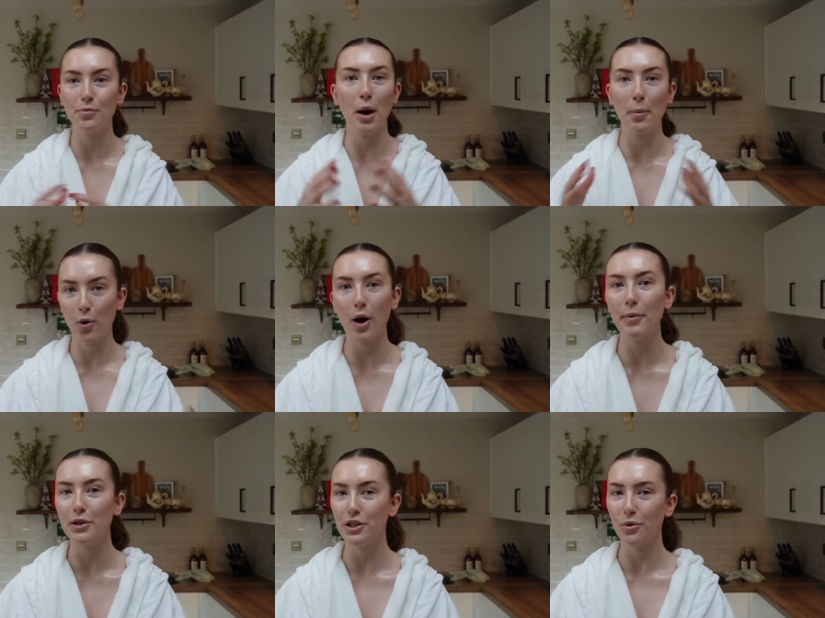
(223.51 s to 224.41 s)
a, a
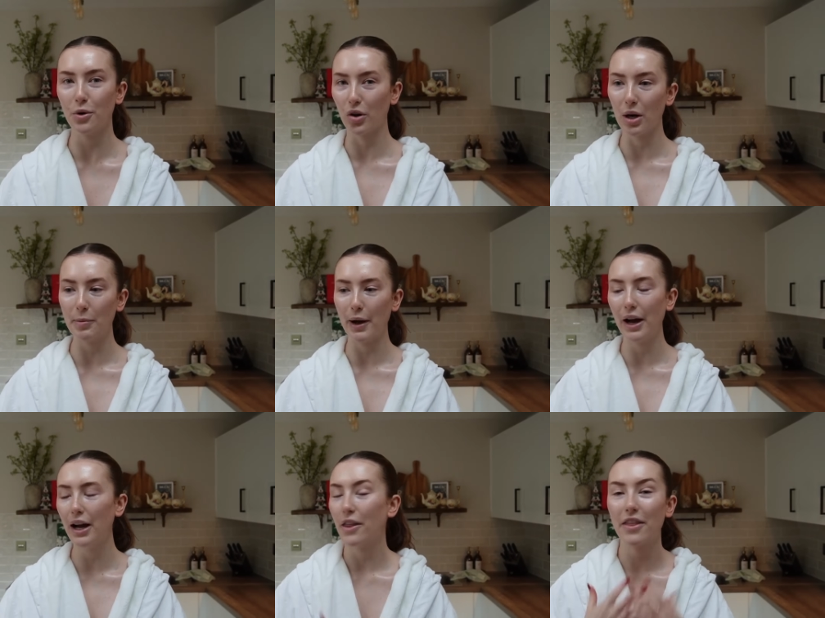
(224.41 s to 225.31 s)
proper
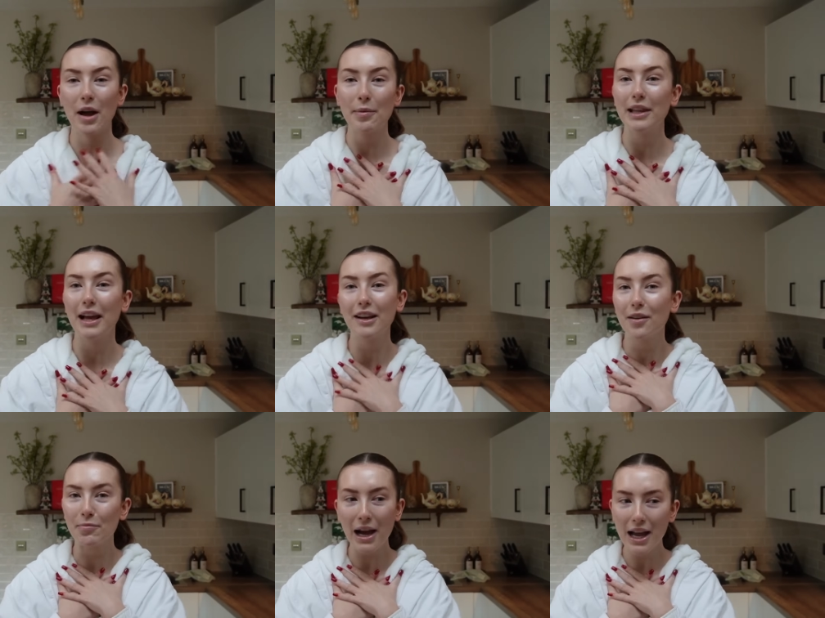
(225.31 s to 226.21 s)
doer-upper, whether that be like
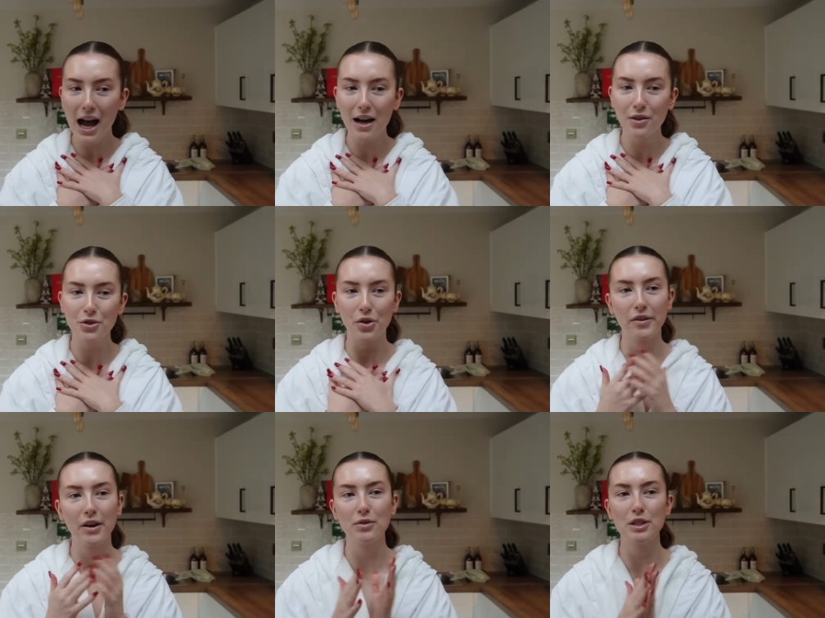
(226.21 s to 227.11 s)
my house or
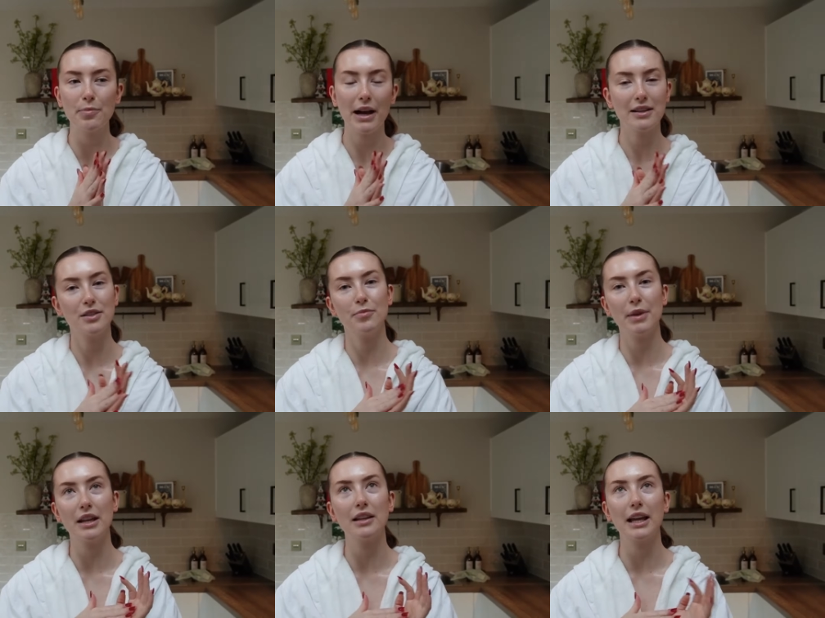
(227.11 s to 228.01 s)
if I was to buy
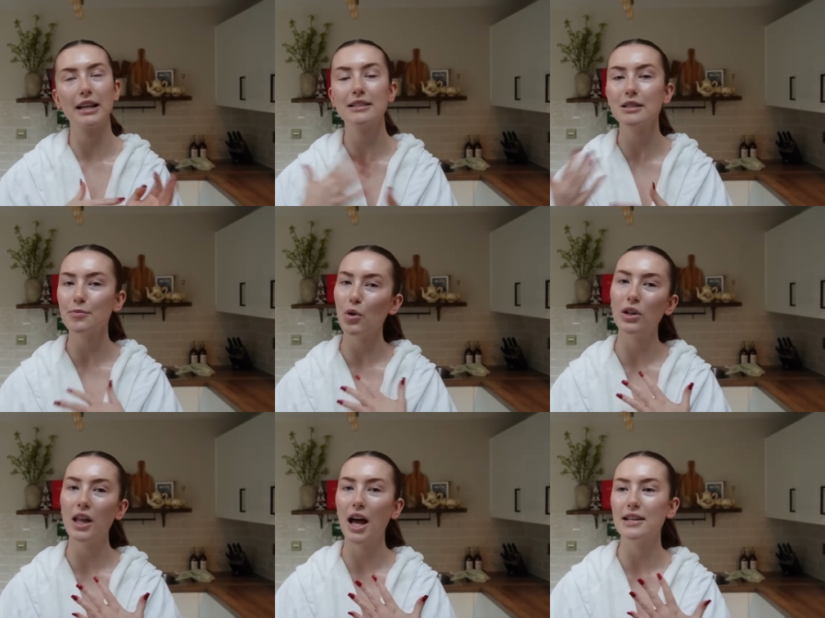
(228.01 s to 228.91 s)
something like
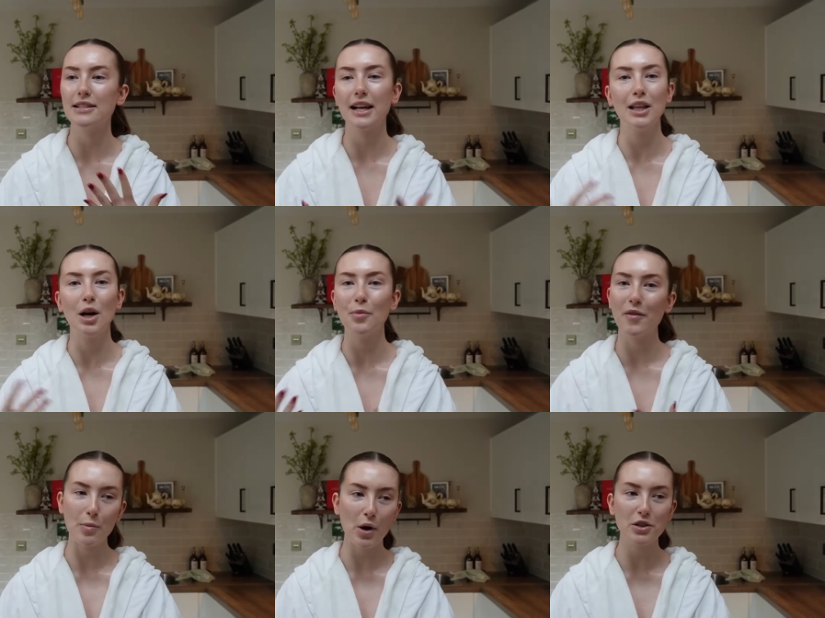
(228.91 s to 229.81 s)
smaller as like a little bit
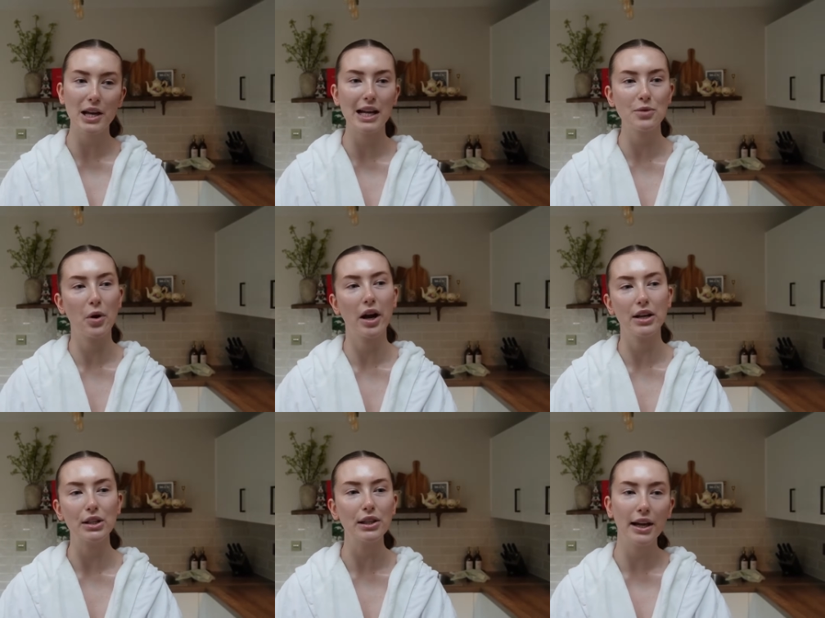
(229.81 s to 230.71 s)
of a project where I
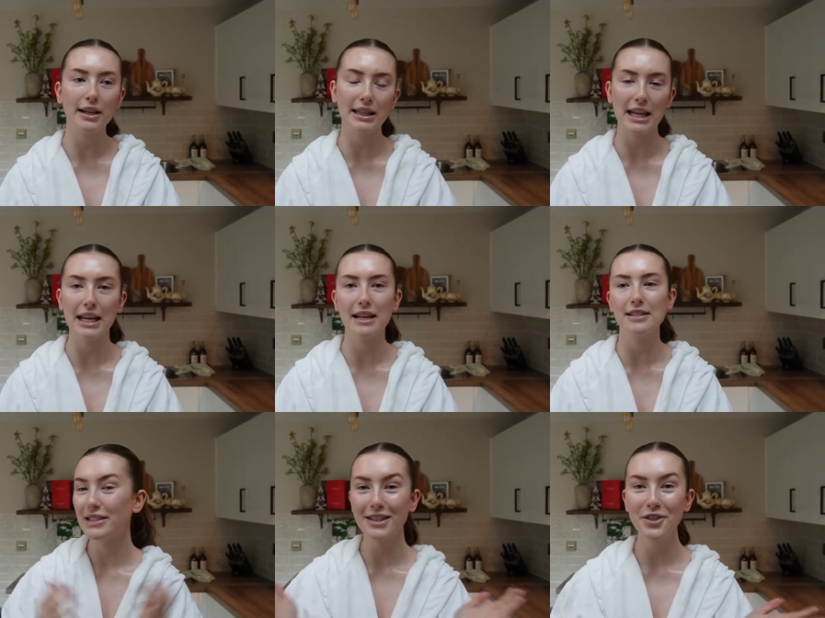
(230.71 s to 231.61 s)
could learn
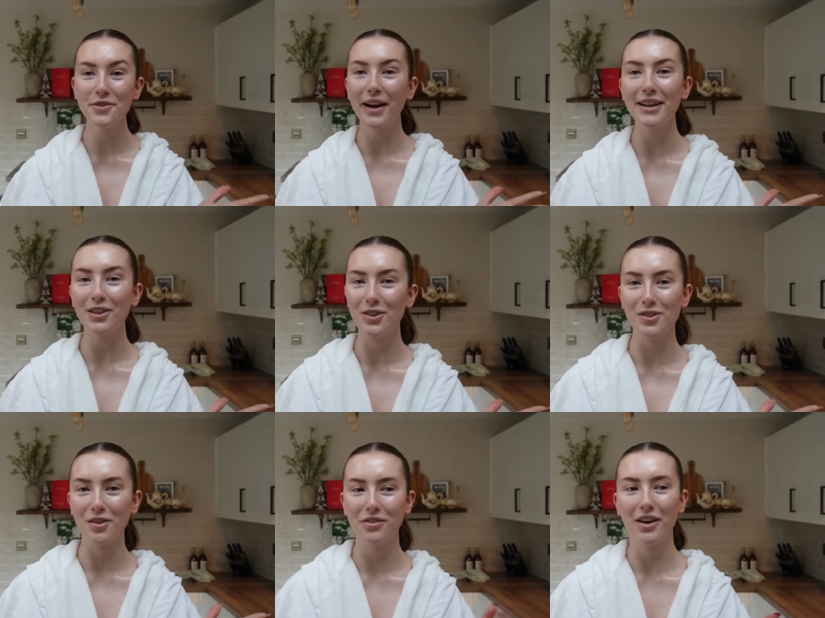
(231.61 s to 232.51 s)
things because I just find it all
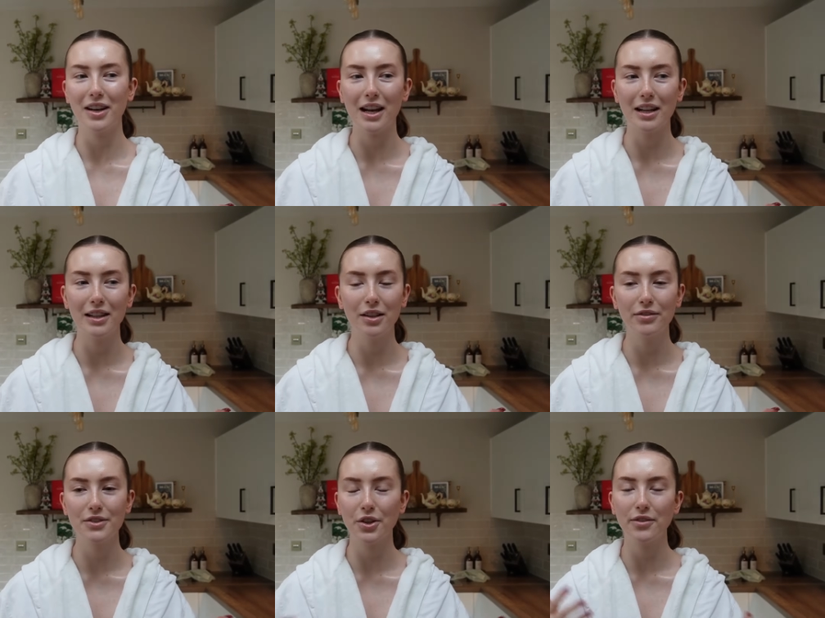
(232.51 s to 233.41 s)
so fun and I
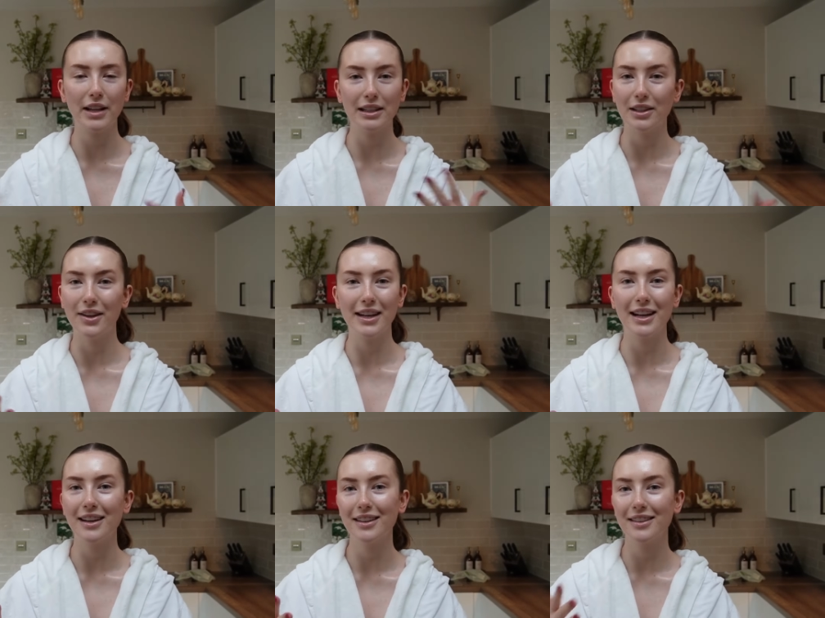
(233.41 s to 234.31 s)
love sort of like
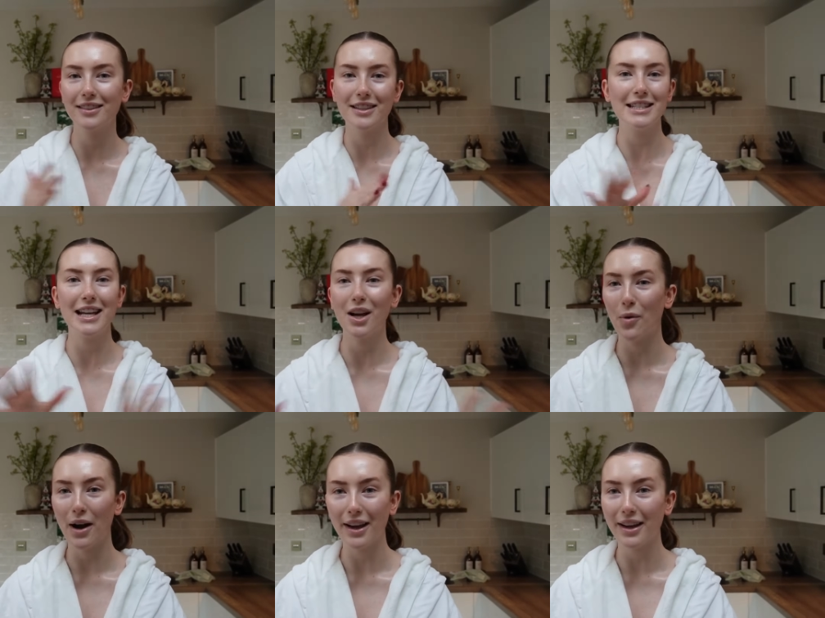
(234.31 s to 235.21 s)
learning the
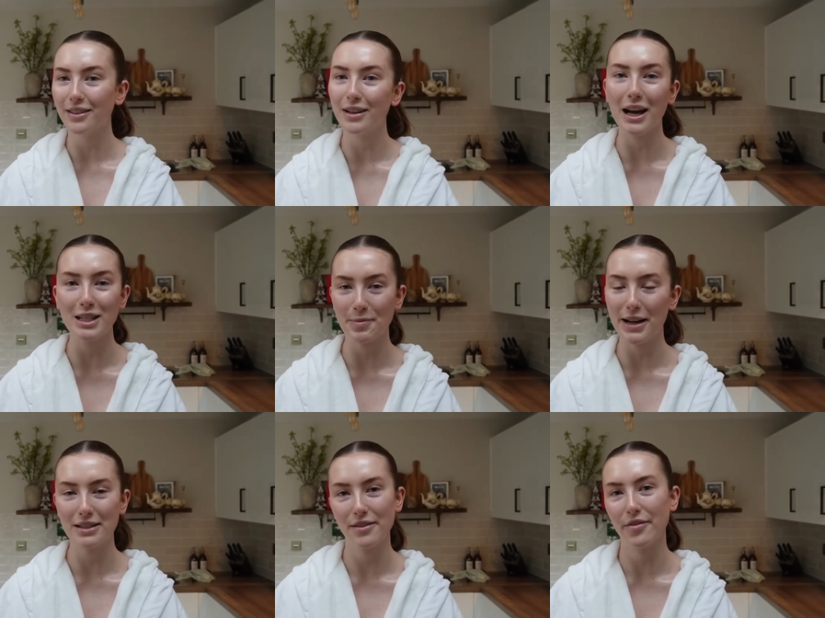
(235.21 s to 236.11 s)
DIY
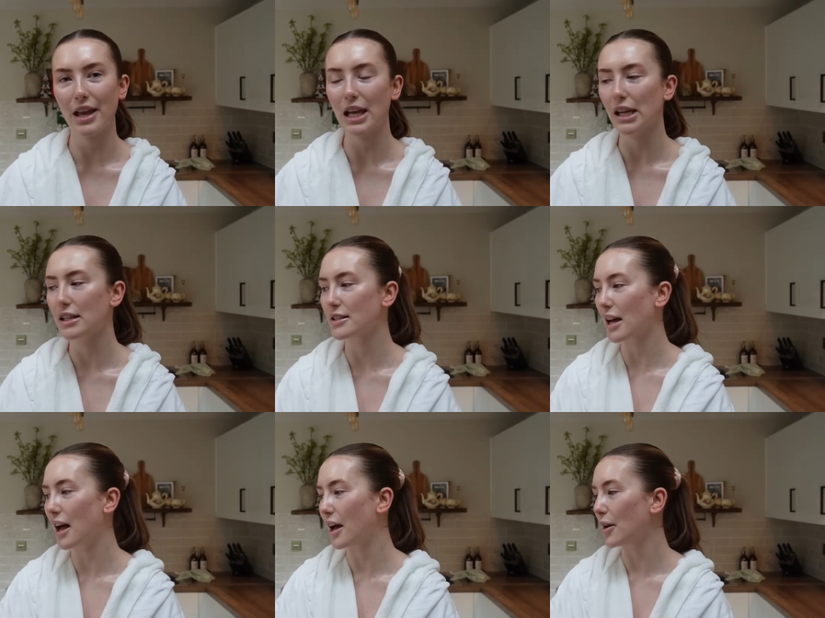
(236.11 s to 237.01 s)
aspects of things.
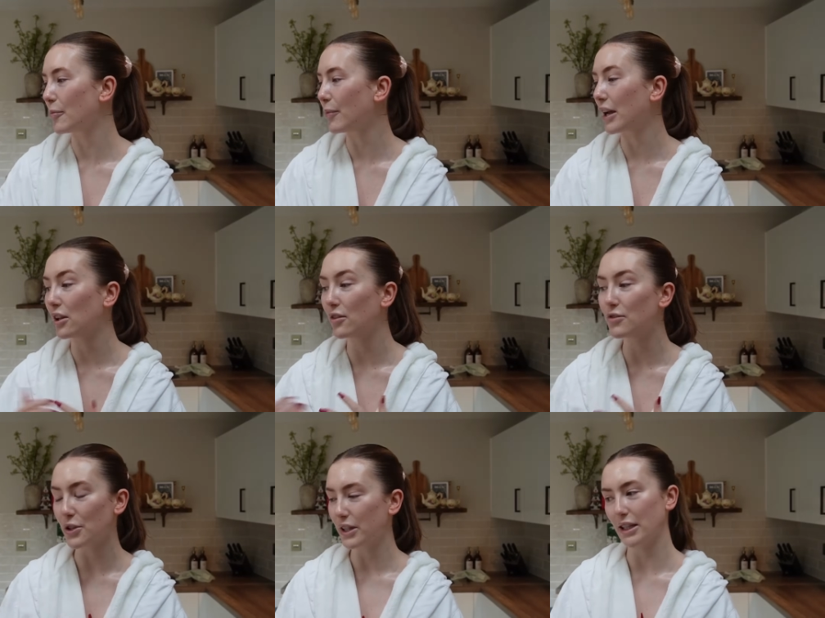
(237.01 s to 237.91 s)
Um, I love
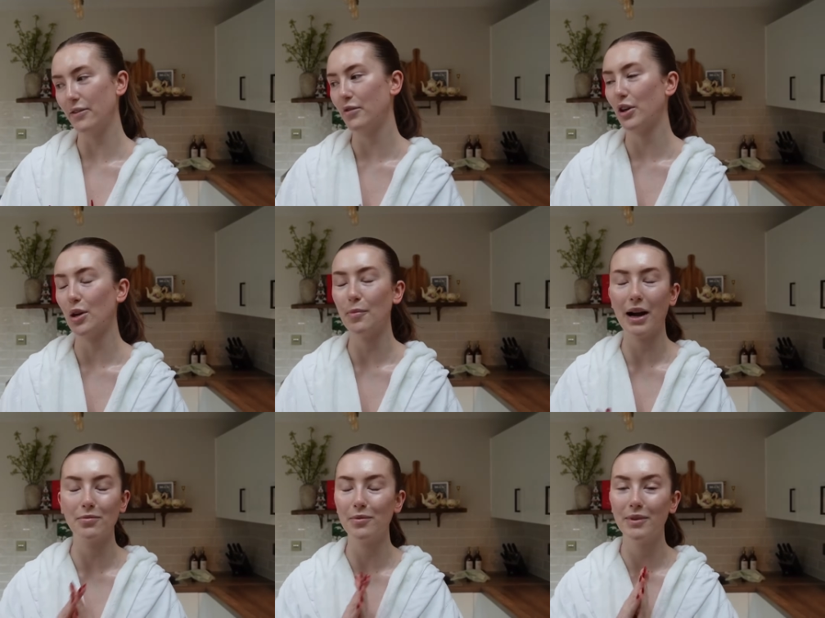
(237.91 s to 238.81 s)
doing the living room.
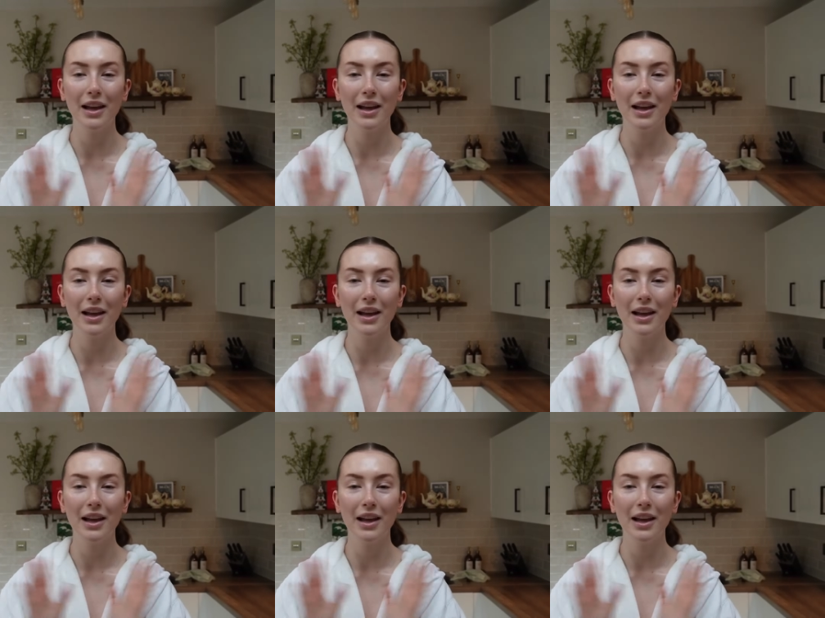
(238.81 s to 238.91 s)
I'm